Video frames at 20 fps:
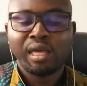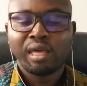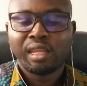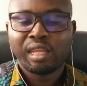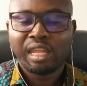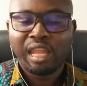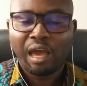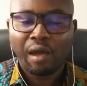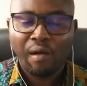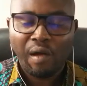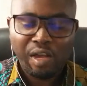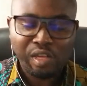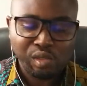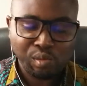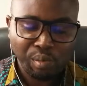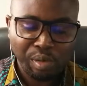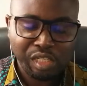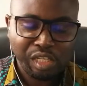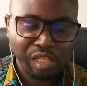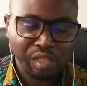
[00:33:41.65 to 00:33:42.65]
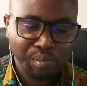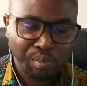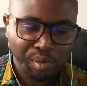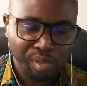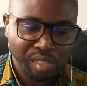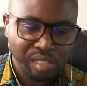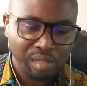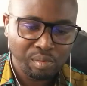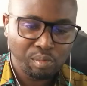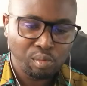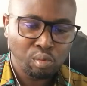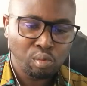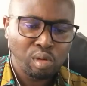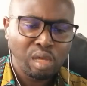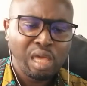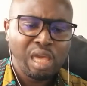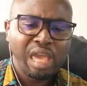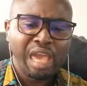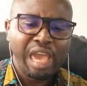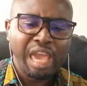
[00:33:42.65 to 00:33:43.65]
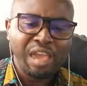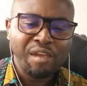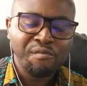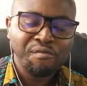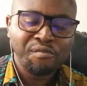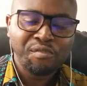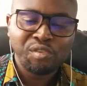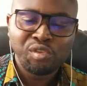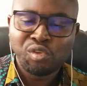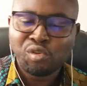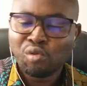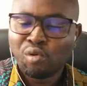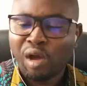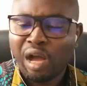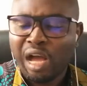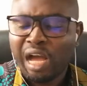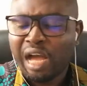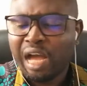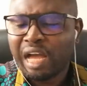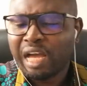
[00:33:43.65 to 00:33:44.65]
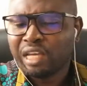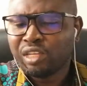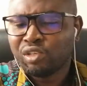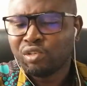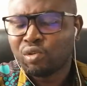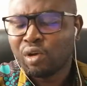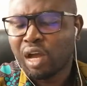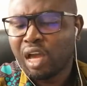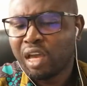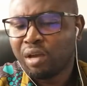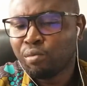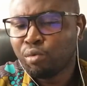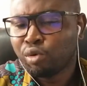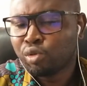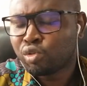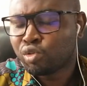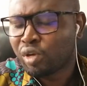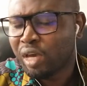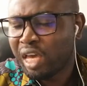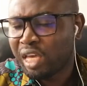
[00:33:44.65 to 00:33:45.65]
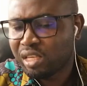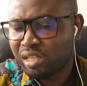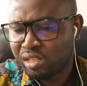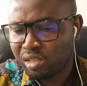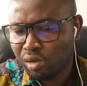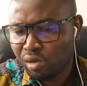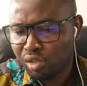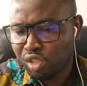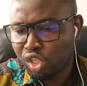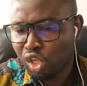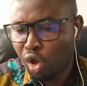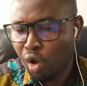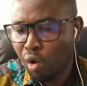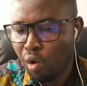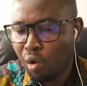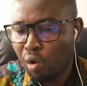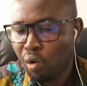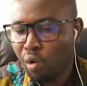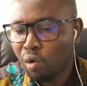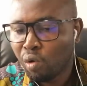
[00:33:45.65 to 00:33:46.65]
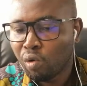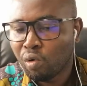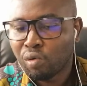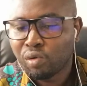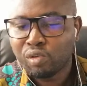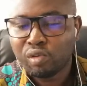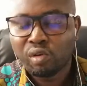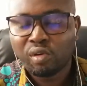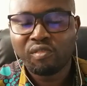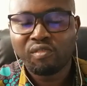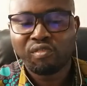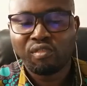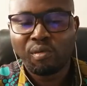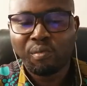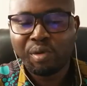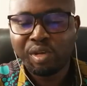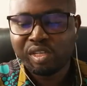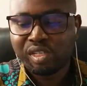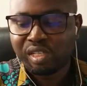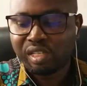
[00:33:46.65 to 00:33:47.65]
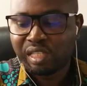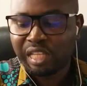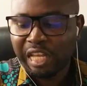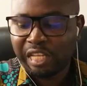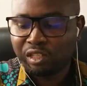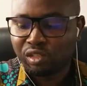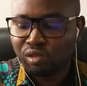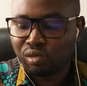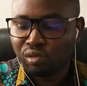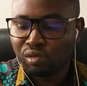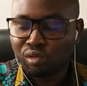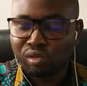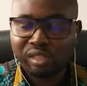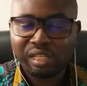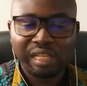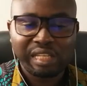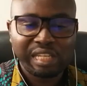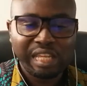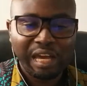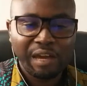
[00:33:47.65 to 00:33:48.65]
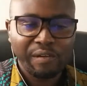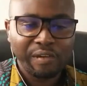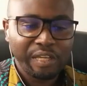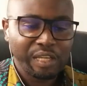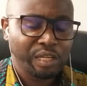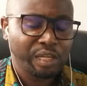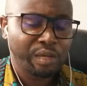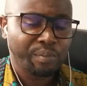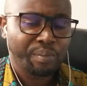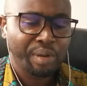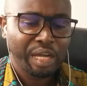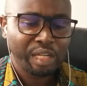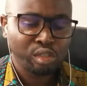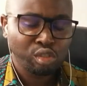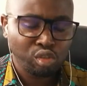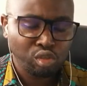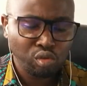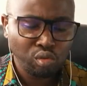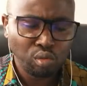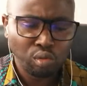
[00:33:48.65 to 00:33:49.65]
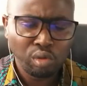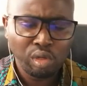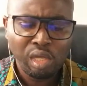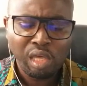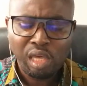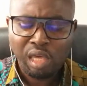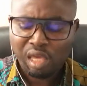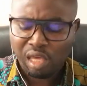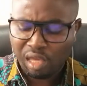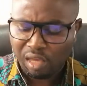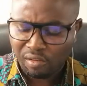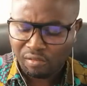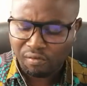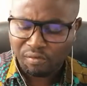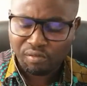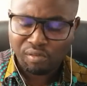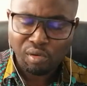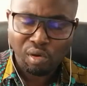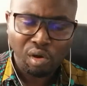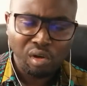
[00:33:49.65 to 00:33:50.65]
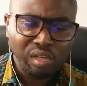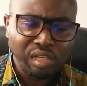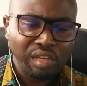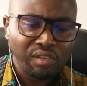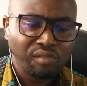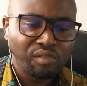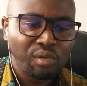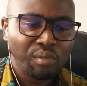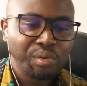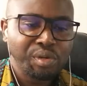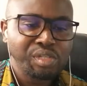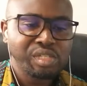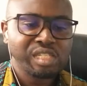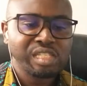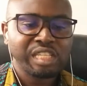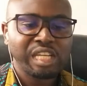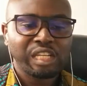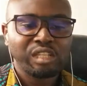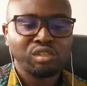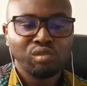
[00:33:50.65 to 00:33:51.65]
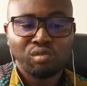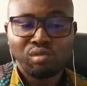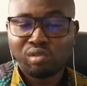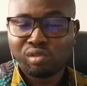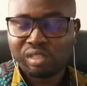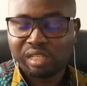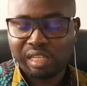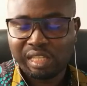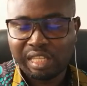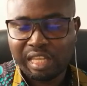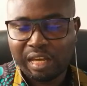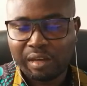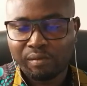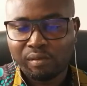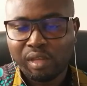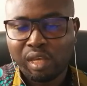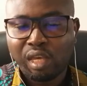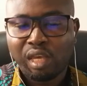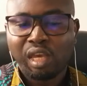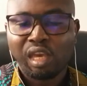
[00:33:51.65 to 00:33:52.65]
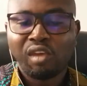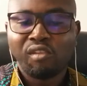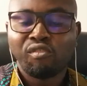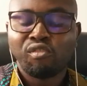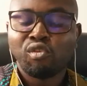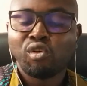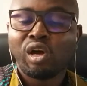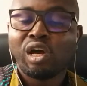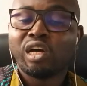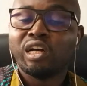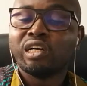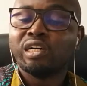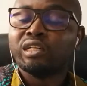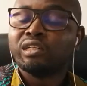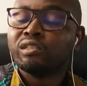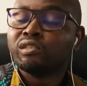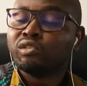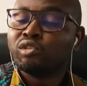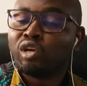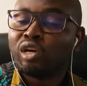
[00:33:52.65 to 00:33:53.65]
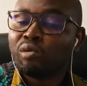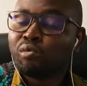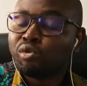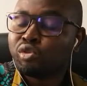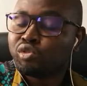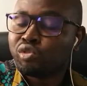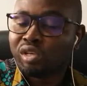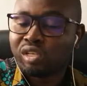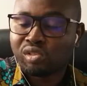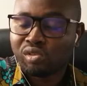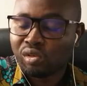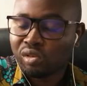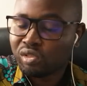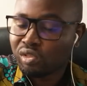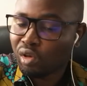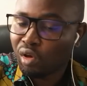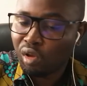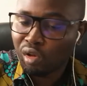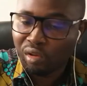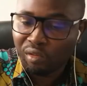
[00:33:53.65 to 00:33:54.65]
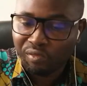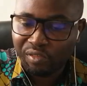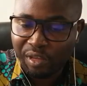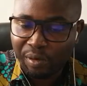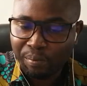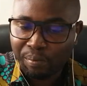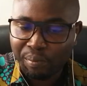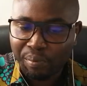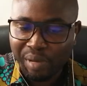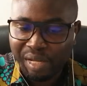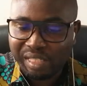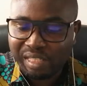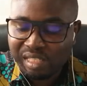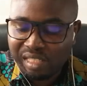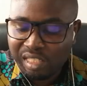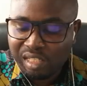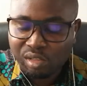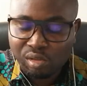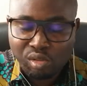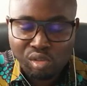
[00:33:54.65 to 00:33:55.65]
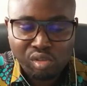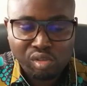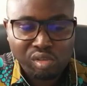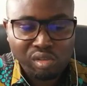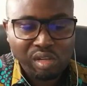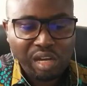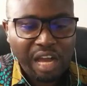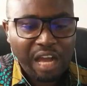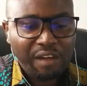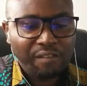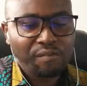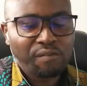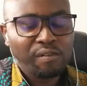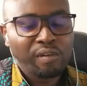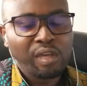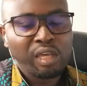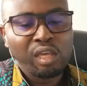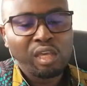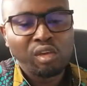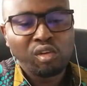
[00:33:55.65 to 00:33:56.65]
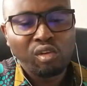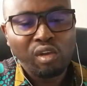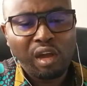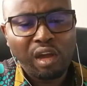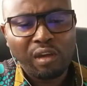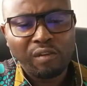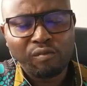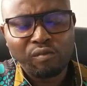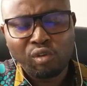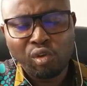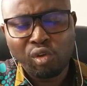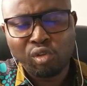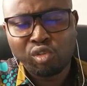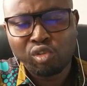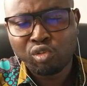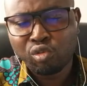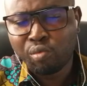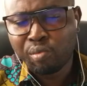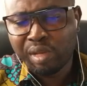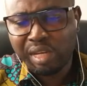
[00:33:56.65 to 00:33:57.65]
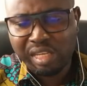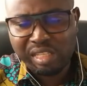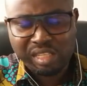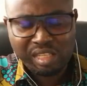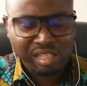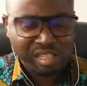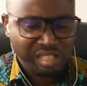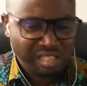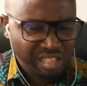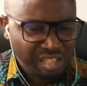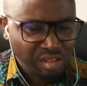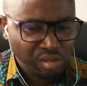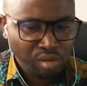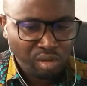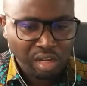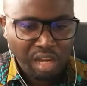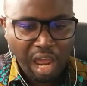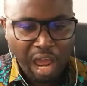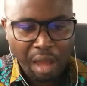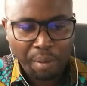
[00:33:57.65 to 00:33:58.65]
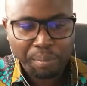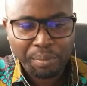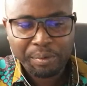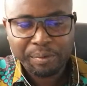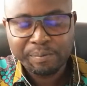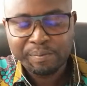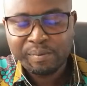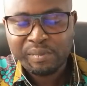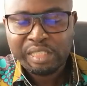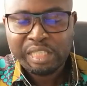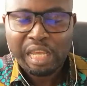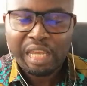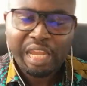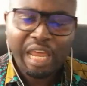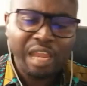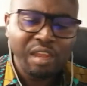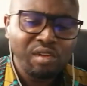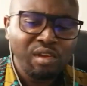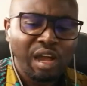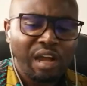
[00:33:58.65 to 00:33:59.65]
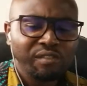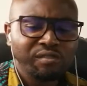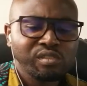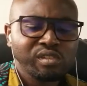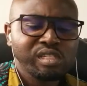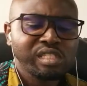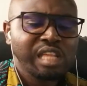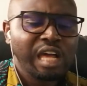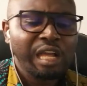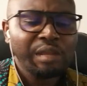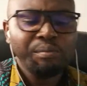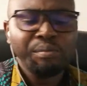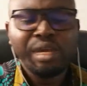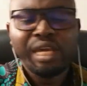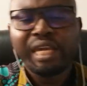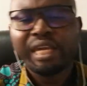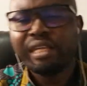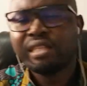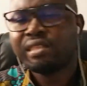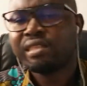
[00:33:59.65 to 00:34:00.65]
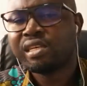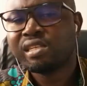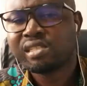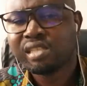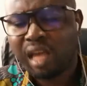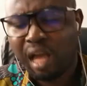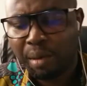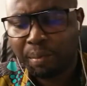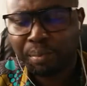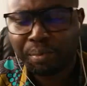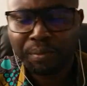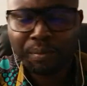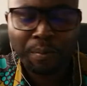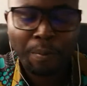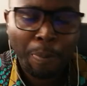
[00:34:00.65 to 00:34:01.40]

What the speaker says: Now, as much as possible, if you are able to exhaust all your information that you noted down in the part 2, if all the information that you noted down, if you're able to exhaust all of them, but you still have your 2 minutes is still not up, then you have to start making things up.